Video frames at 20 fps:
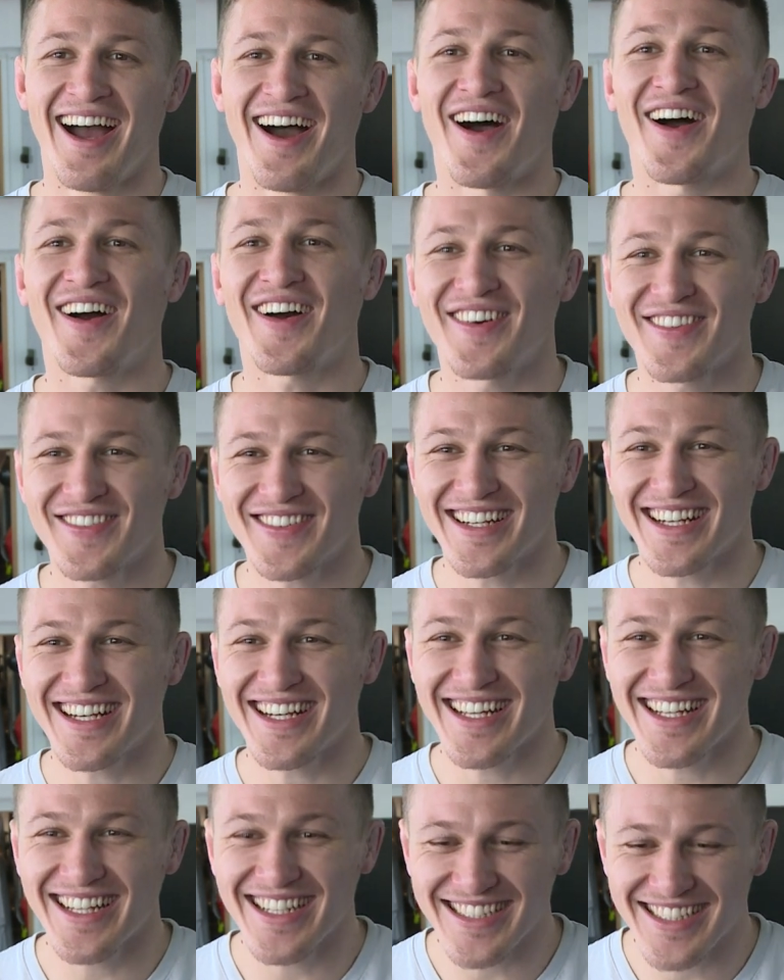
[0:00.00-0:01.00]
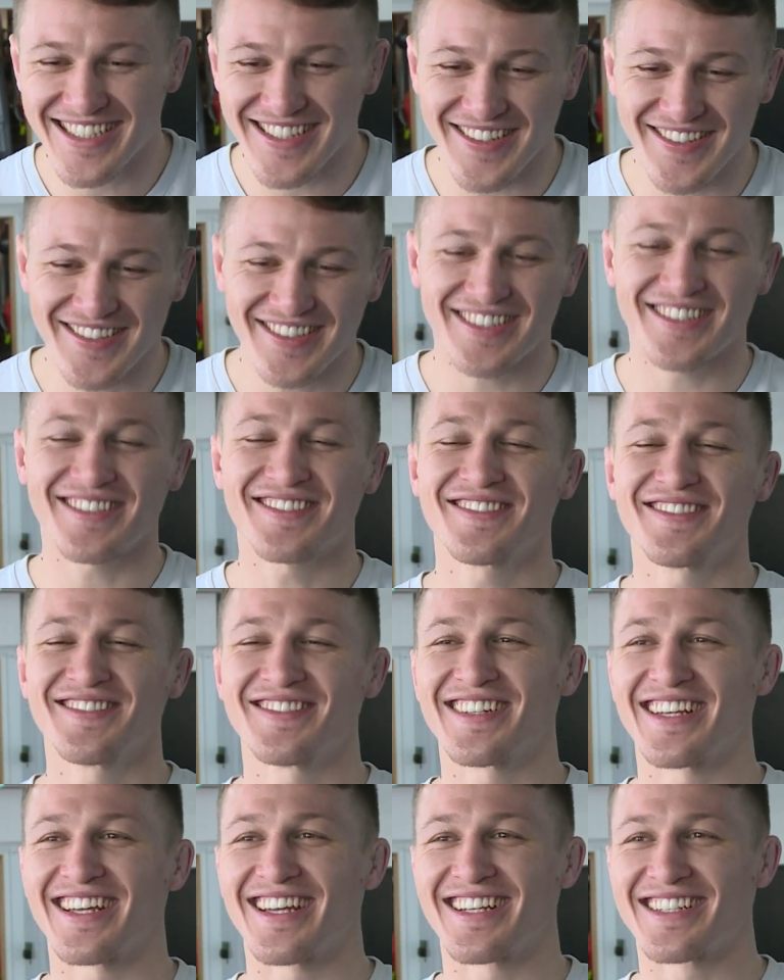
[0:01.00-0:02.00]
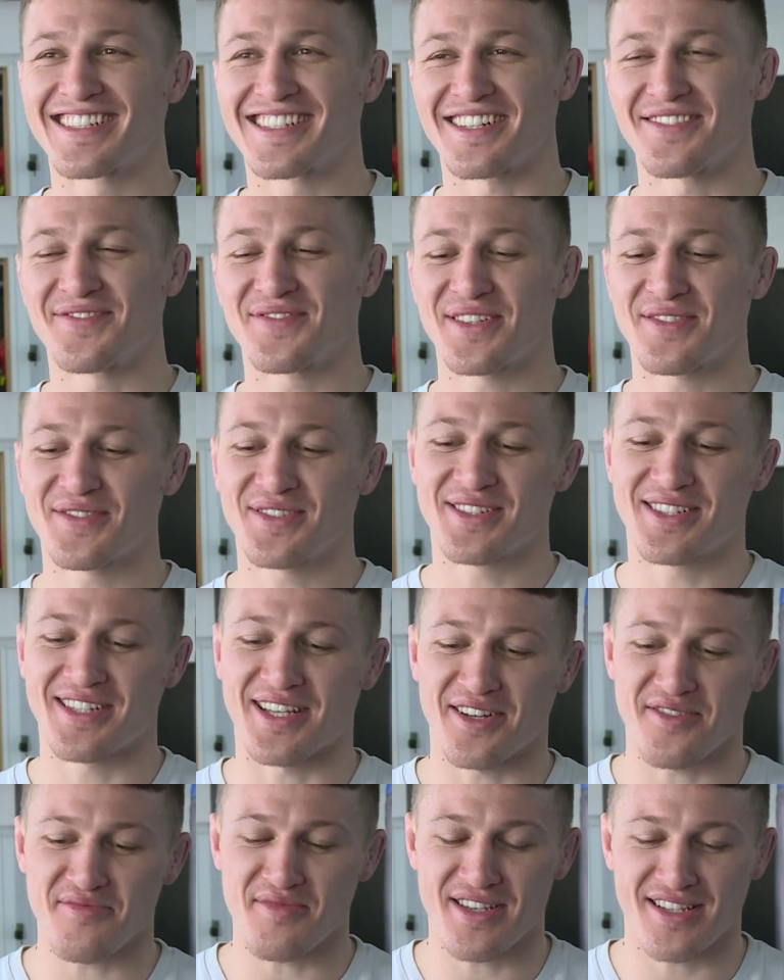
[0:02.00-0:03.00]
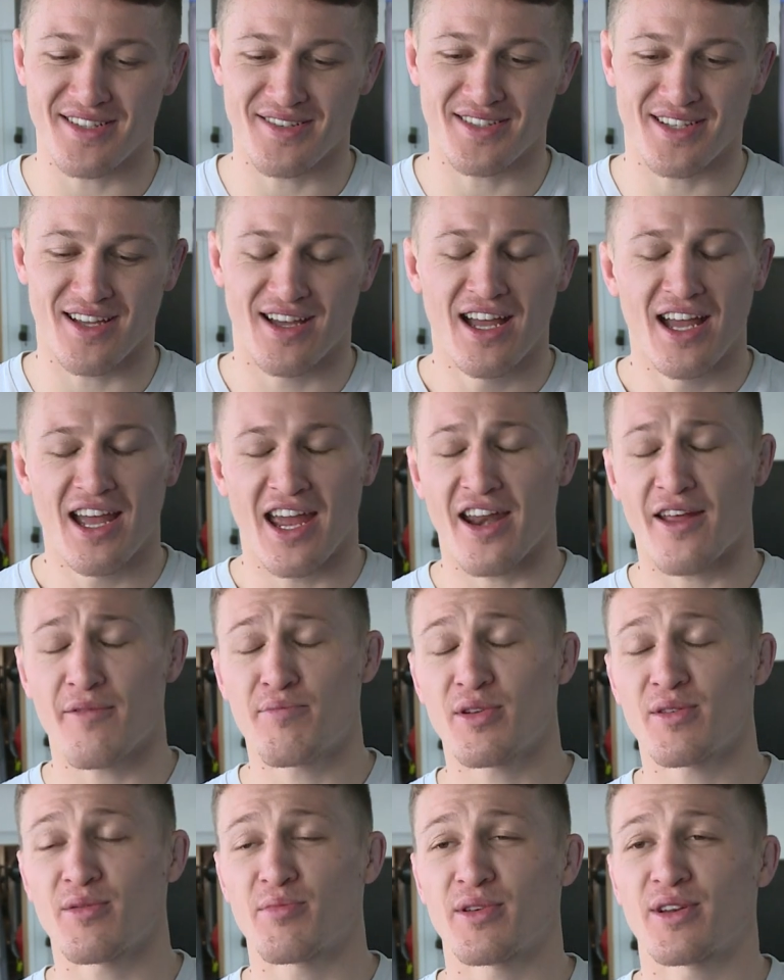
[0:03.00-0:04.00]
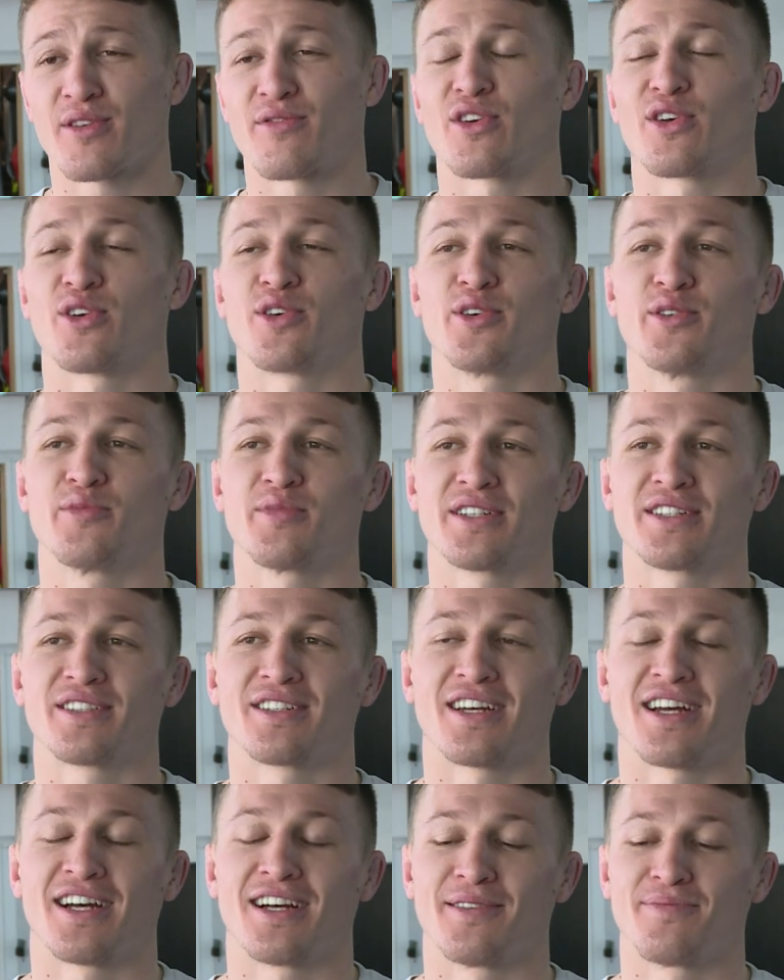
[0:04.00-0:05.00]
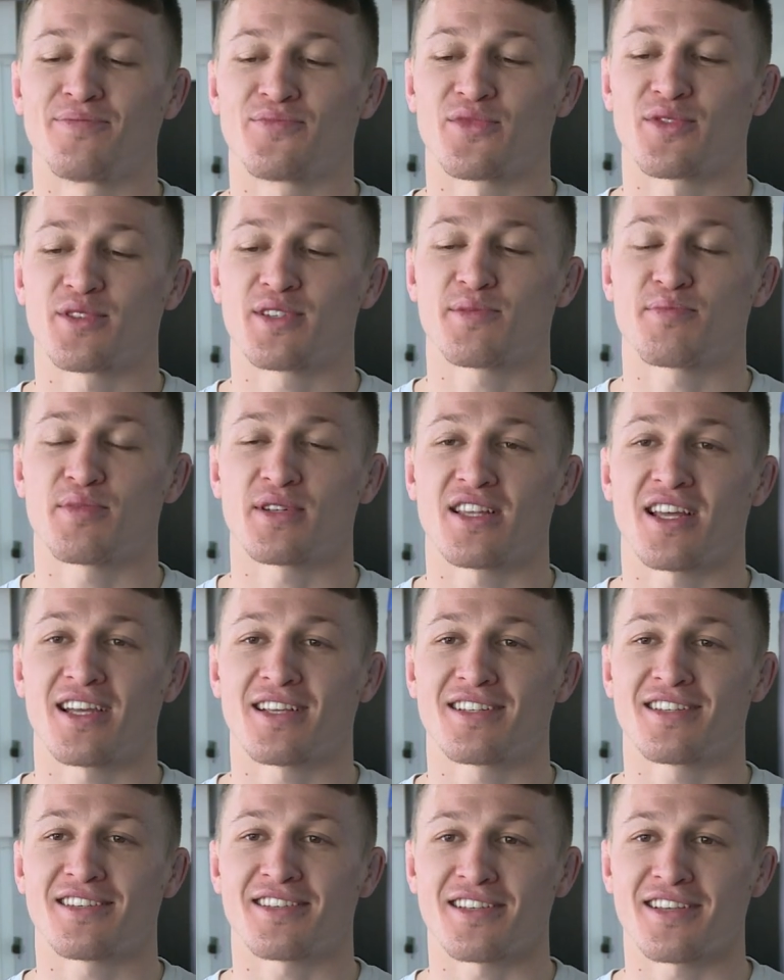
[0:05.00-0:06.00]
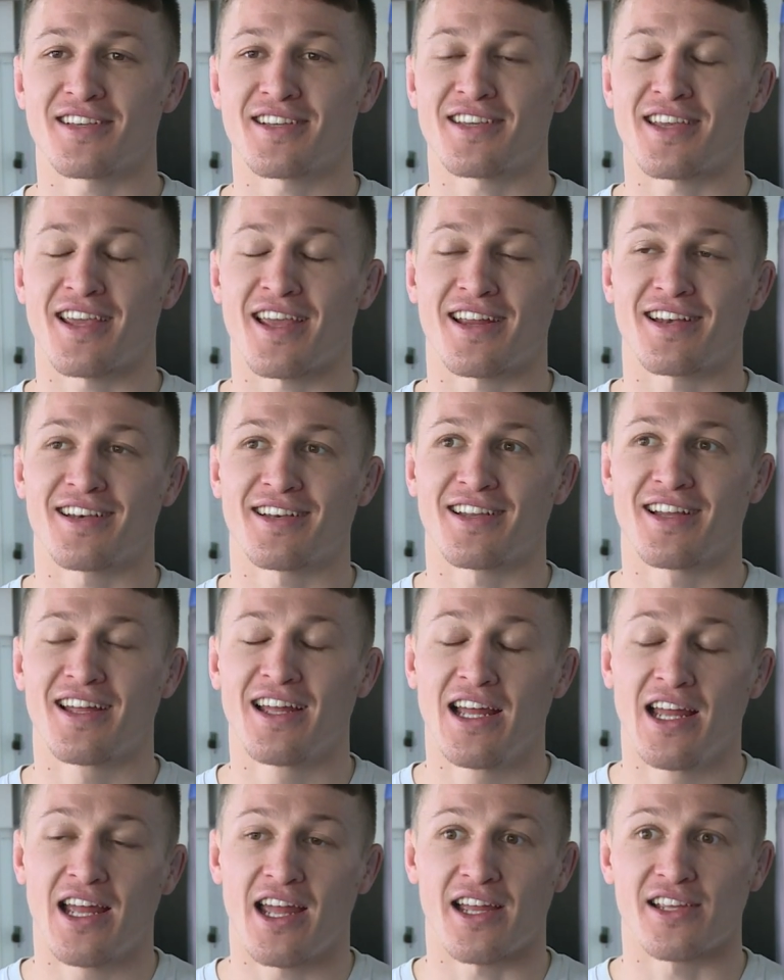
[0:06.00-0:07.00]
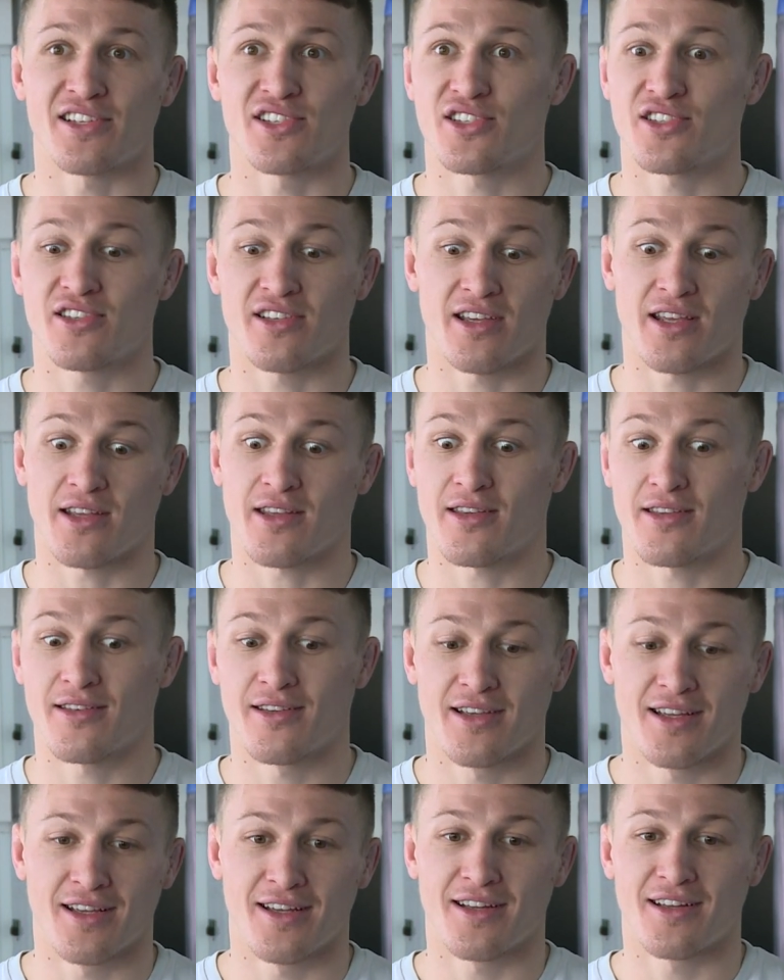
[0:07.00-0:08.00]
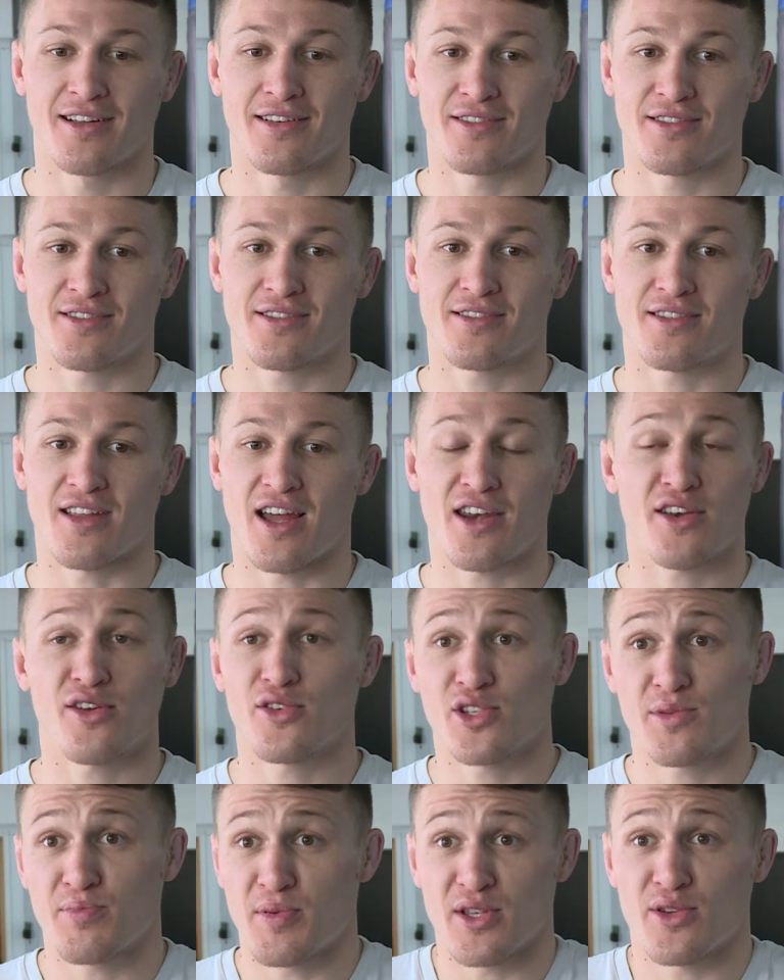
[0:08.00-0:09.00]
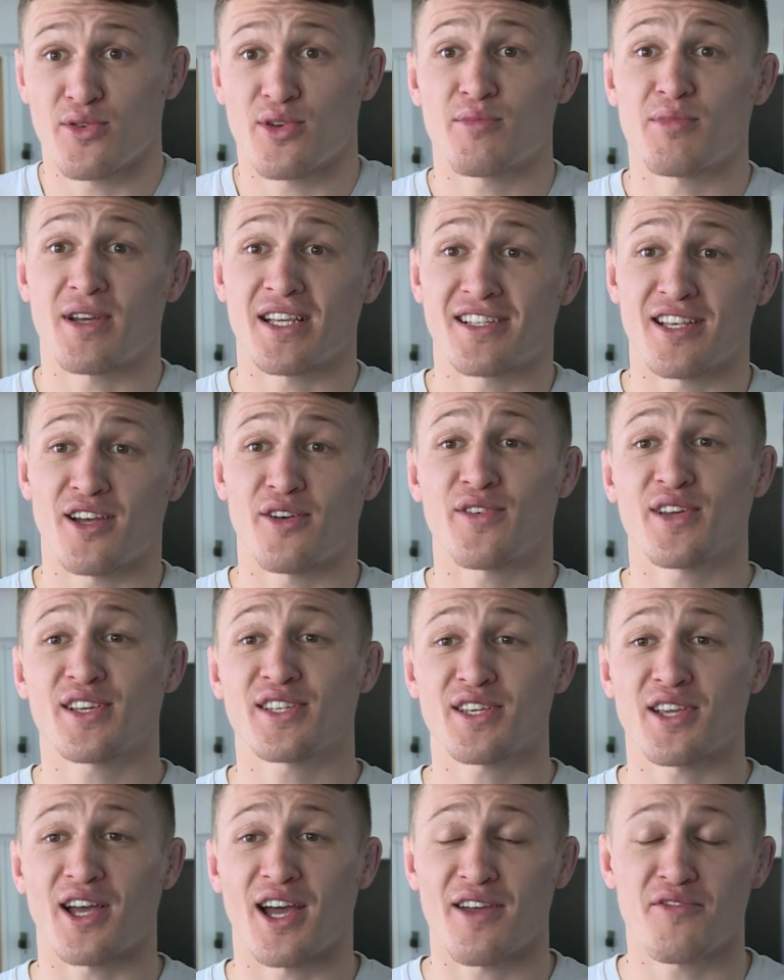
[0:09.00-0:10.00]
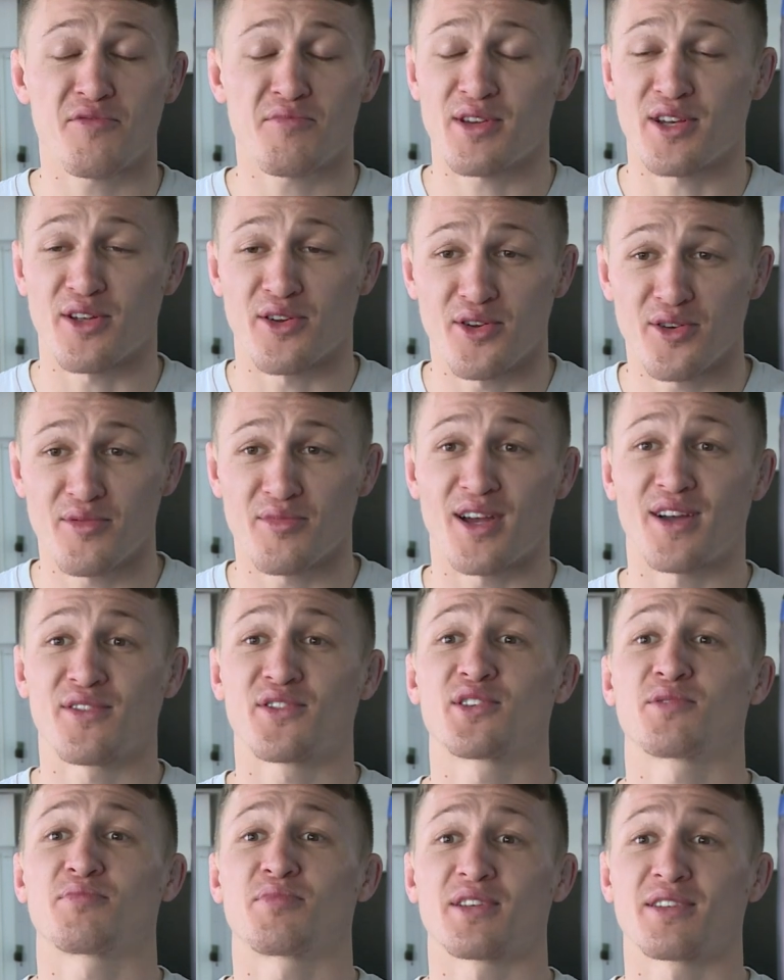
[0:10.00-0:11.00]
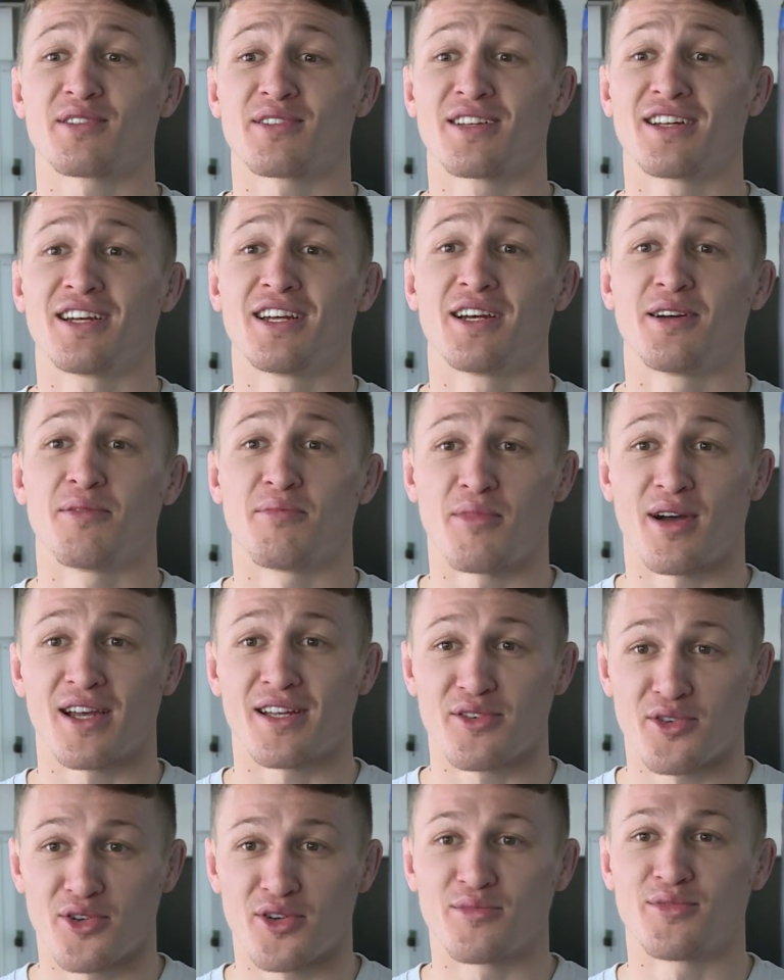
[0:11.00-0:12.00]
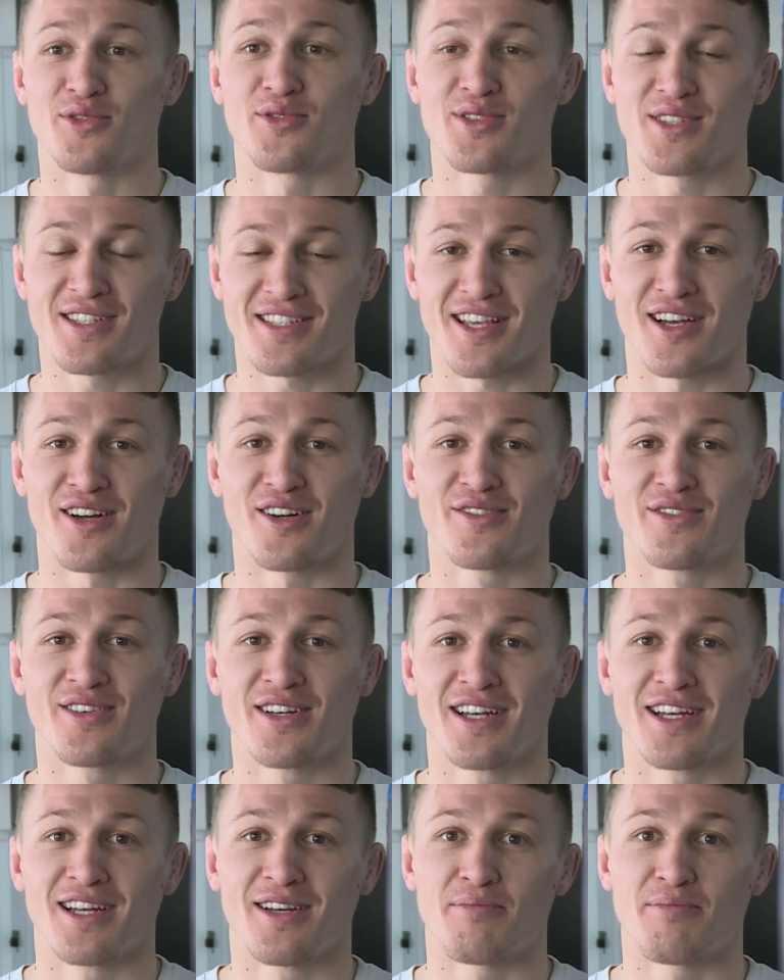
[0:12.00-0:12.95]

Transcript: Oh, really? That's so cool. Yeah. Some people tell me some stuff. And I've been a bit of a hermit. Just been like sick and just like, I don't know, just been doing myself. Actually, I haven't been a hermit. I've just been my normal self.